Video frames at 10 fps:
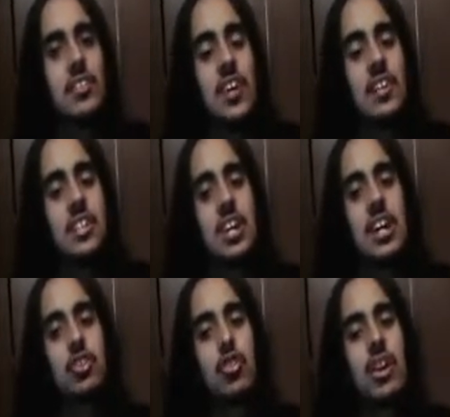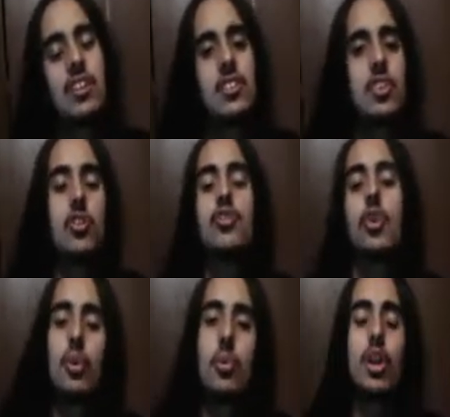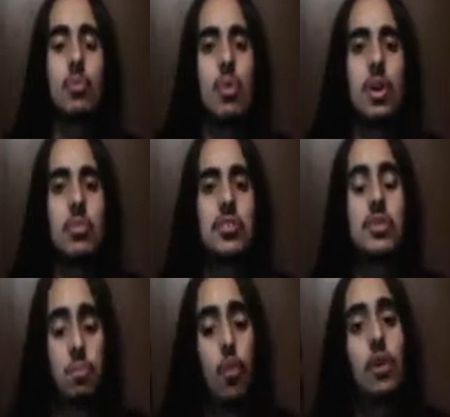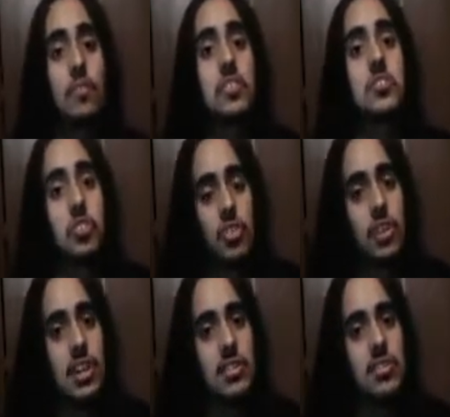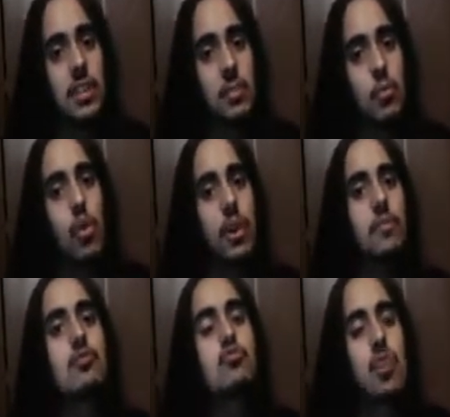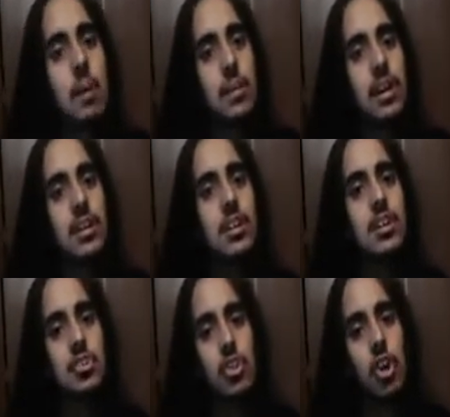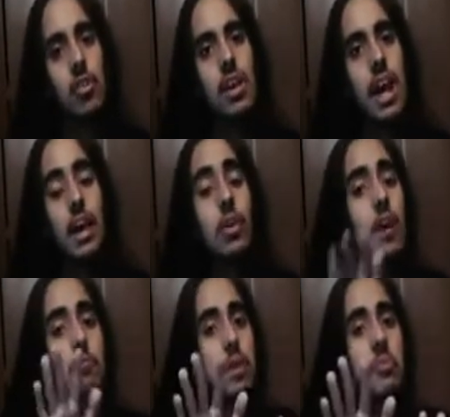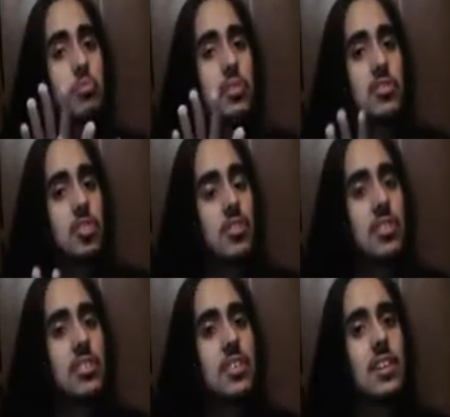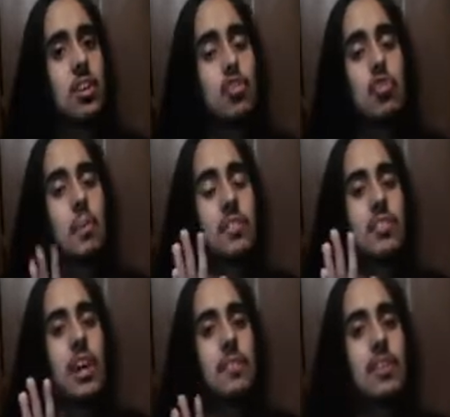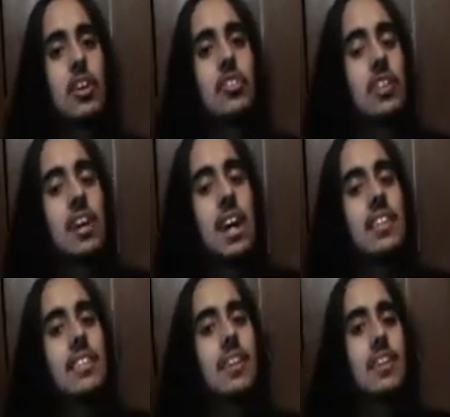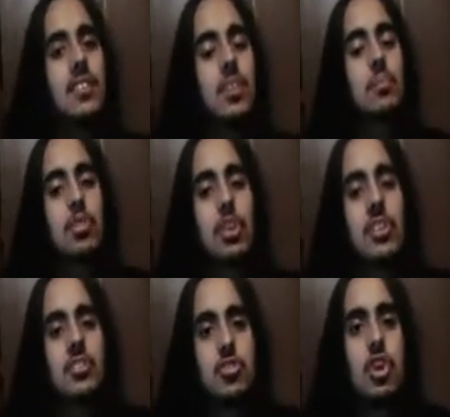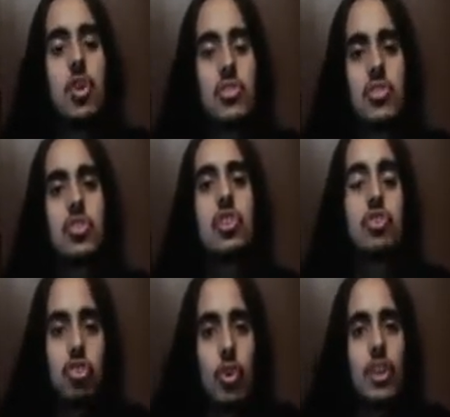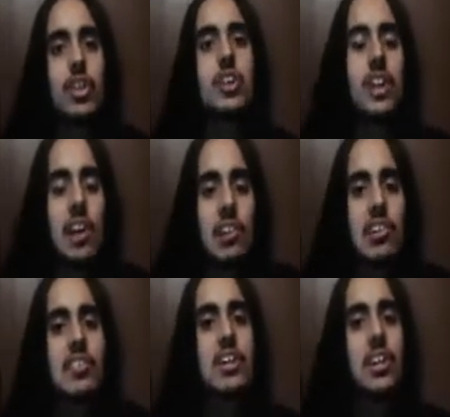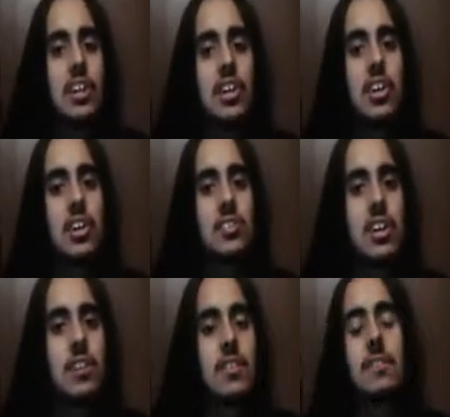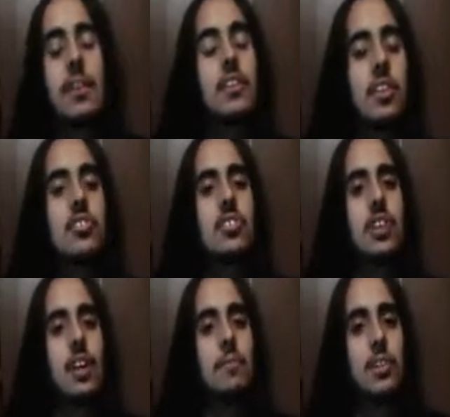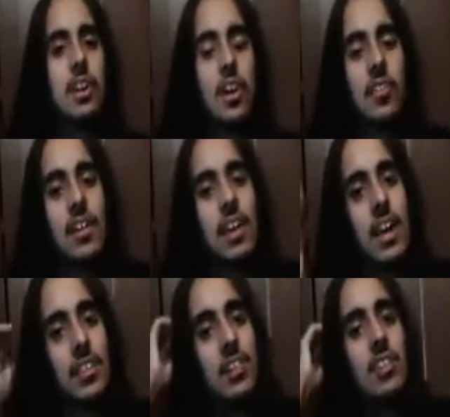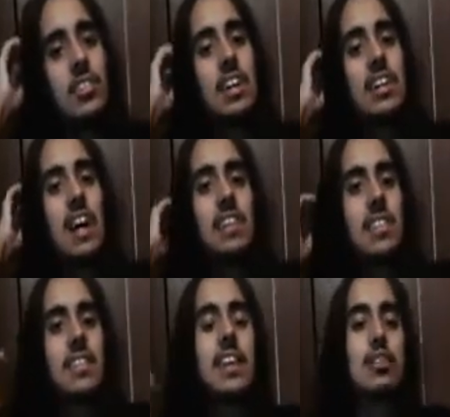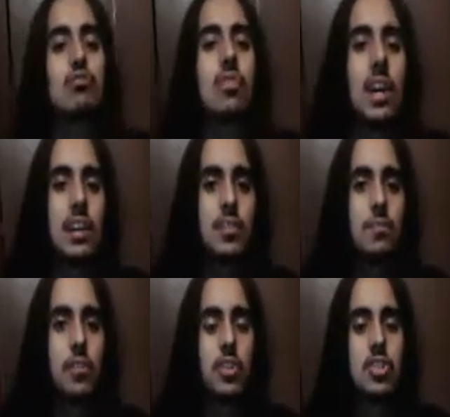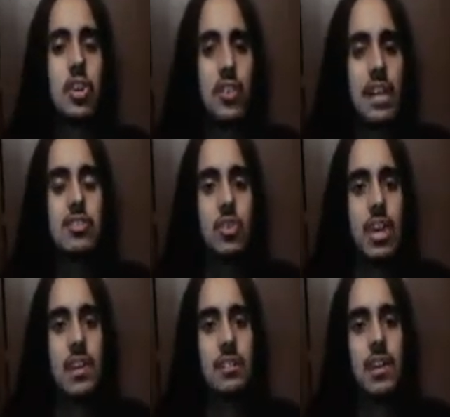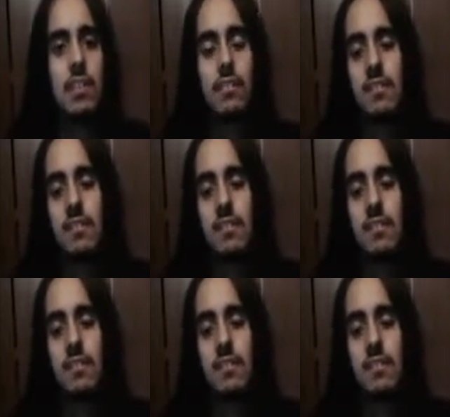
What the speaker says: Dan Schneider created the show Zoe 101, which is more of a serious, like more of a drama show. I don't have problems with serious or drama stuff, as long as they got some good jokes, good story, good characters, good execution, and good stuff, you know. As long as they got the things right for the show, and that's okay with it.